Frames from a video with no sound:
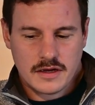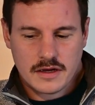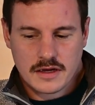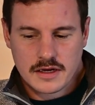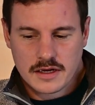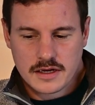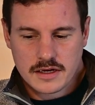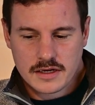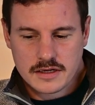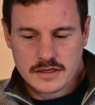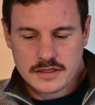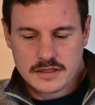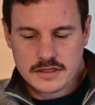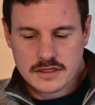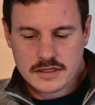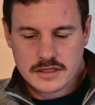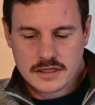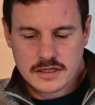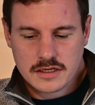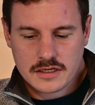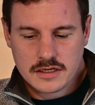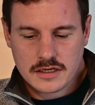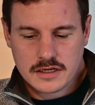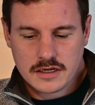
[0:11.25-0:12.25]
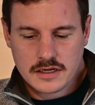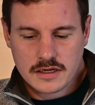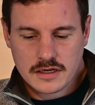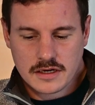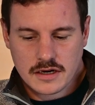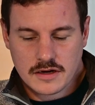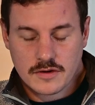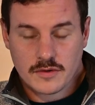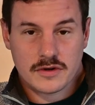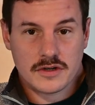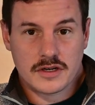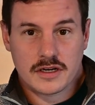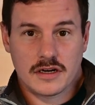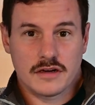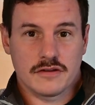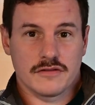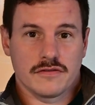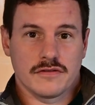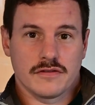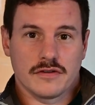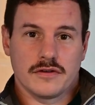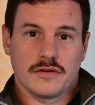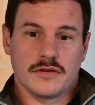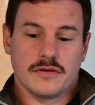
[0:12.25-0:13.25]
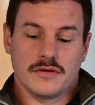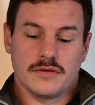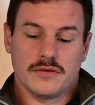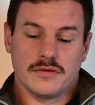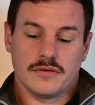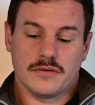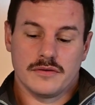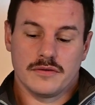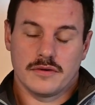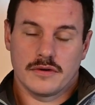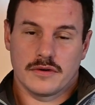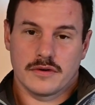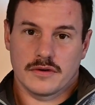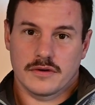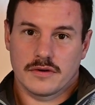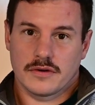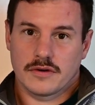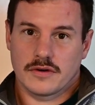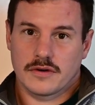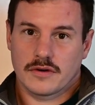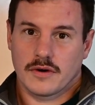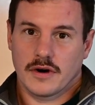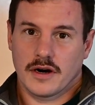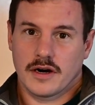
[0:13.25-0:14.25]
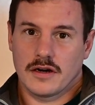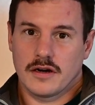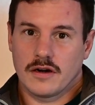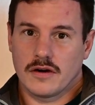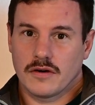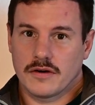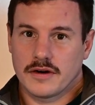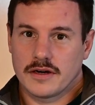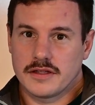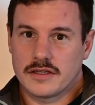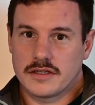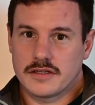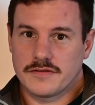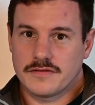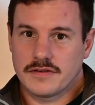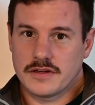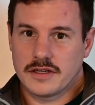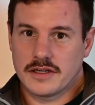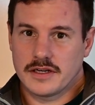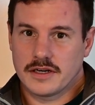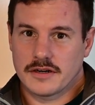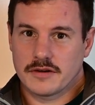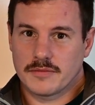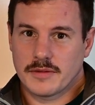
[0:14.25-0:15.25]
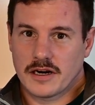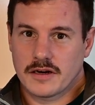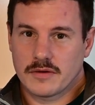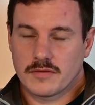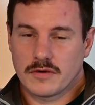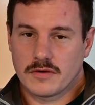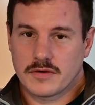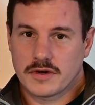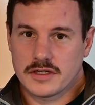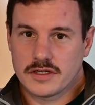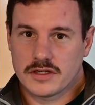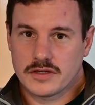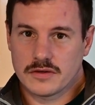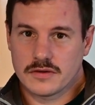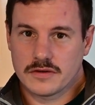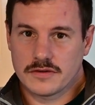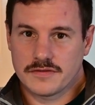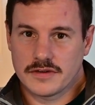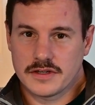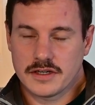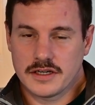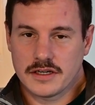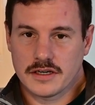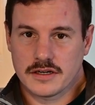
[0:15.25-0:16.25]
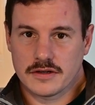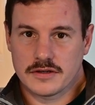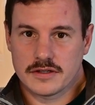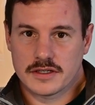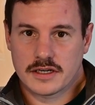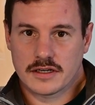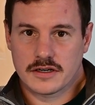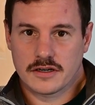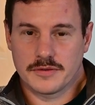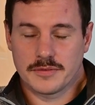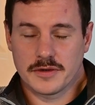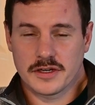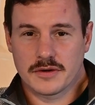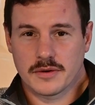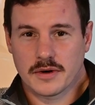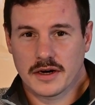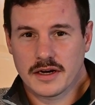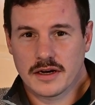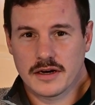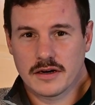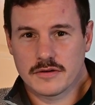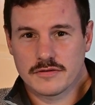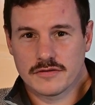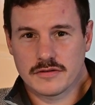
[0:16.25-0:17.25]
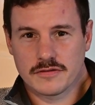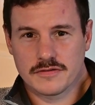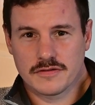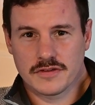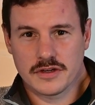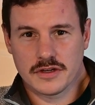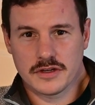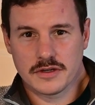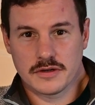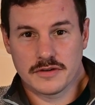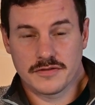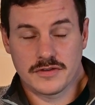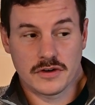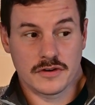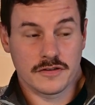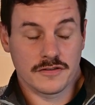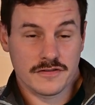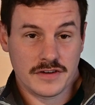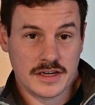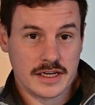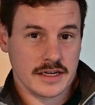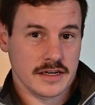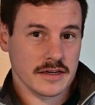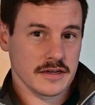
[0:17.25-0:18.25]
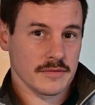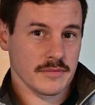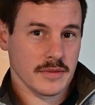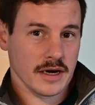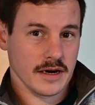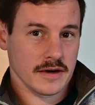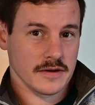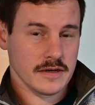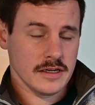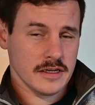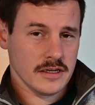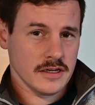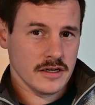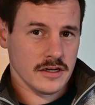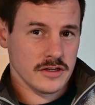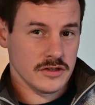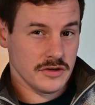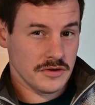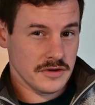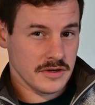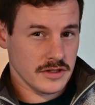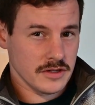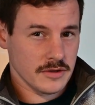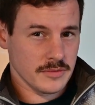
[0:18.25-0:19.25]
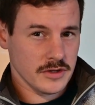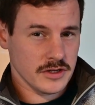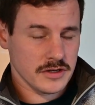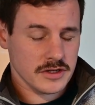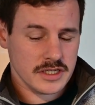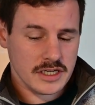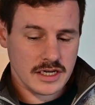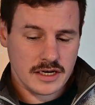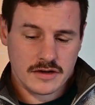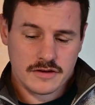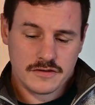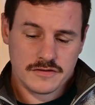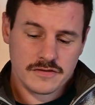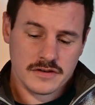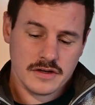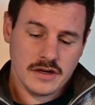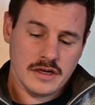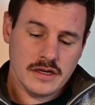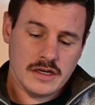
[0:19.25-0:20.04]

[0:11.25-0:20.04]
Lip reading: And I want to go through quite a lot in this video about walking tour videos that could be quite helpful for you if you're thinking about doing them yourself.